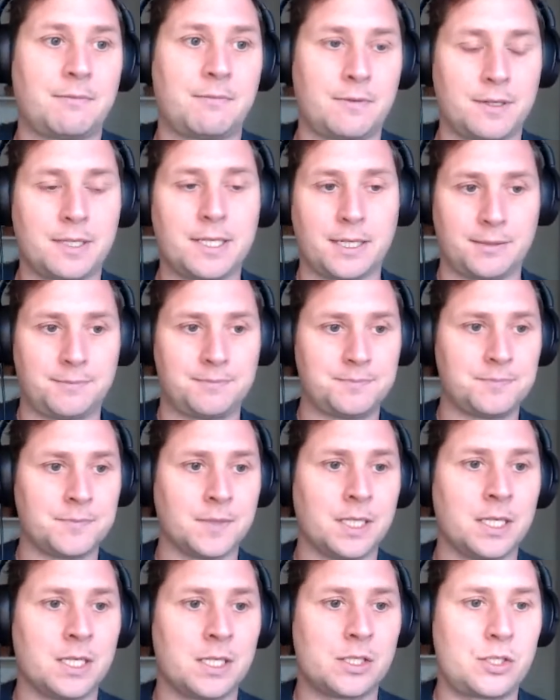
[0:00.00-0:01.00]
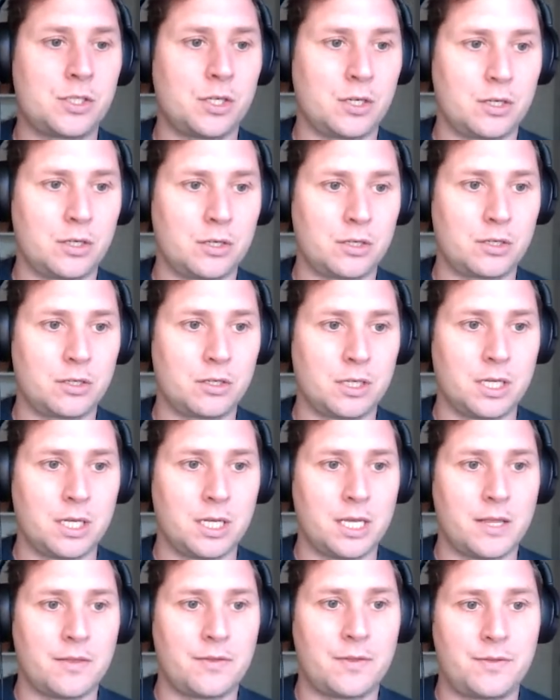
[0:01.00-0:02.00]
Yeah. So
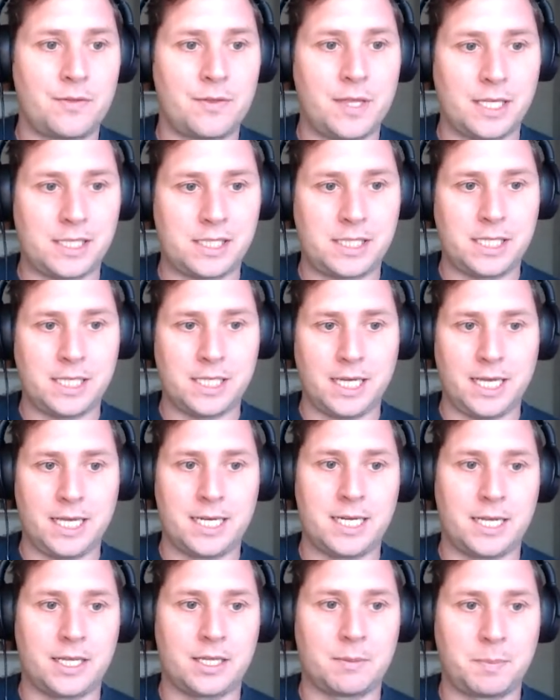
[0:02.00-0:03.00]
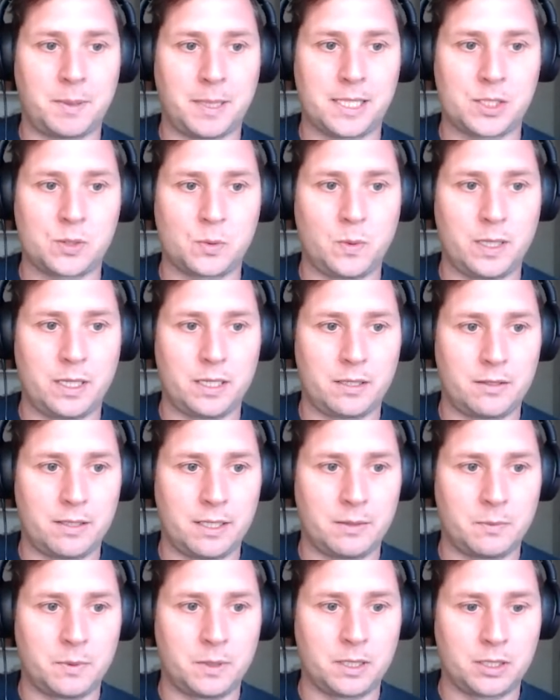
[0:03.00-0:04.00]
that's another place where
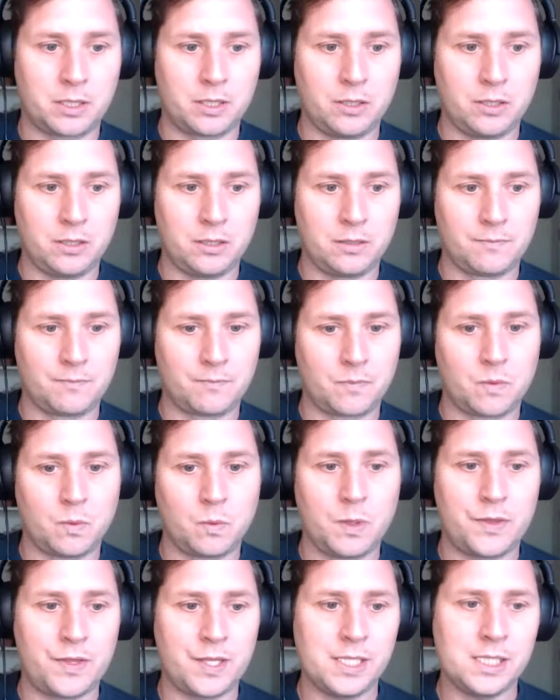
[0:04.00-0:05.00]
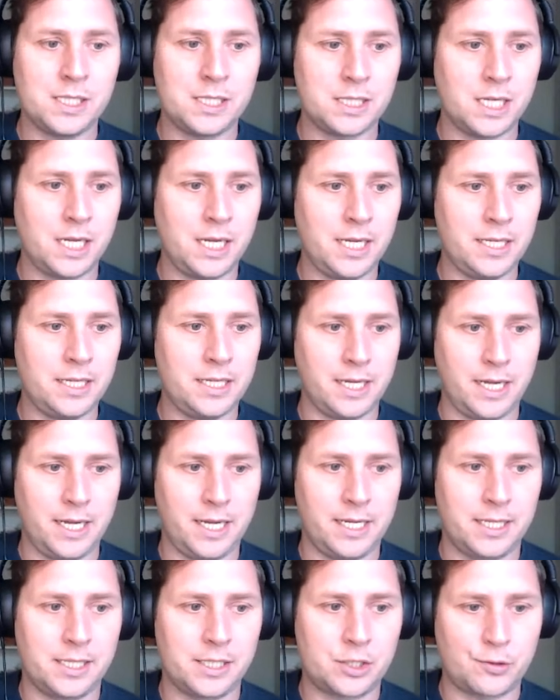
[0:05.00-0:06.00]
it will occur. Inside
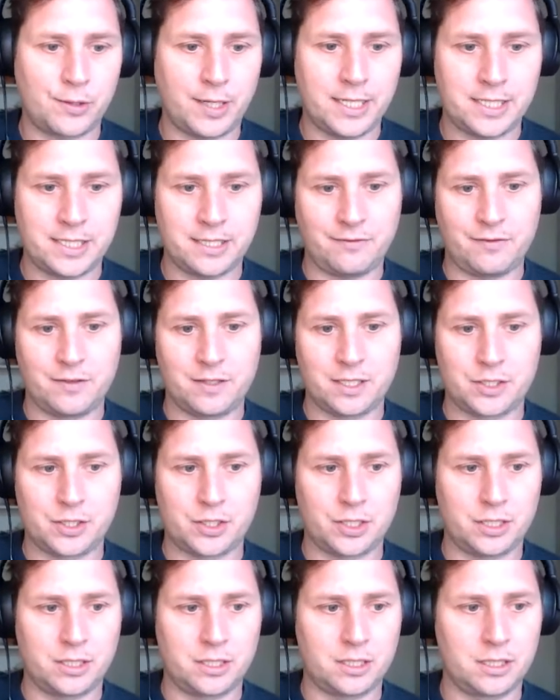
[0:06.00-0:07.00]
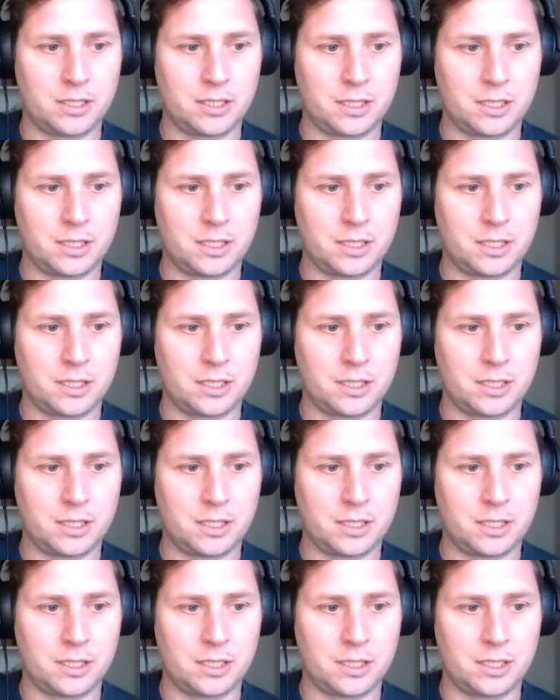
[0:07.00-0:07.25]
a trait definition,